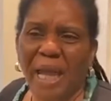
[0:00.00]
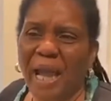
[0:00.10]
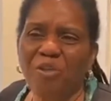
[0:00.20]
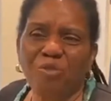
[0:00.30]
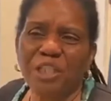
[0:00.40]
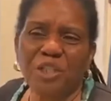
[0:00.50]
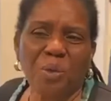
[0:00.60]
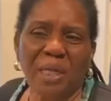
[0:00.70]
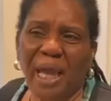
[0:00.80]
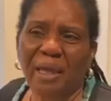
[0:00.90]
Like a
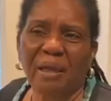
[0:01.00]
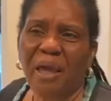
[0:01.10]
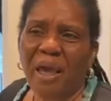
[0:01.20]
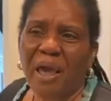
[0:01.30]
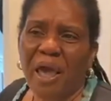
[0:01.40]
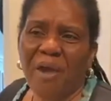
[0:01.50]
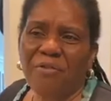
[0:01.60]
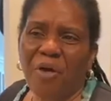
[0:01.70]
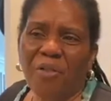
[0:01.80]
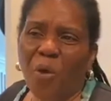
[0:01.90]
ritual, like
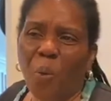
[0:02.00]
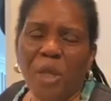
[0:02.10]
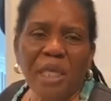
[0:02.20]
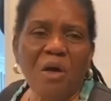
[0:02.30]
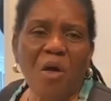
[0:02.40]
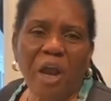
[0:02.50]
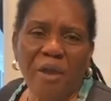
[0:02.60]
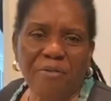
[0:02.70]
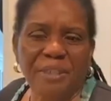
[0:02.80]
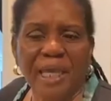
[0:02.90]
every other week or
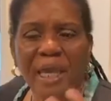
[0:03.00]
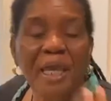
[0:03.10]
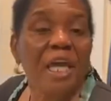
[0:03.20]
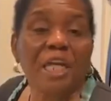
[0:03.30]
every day.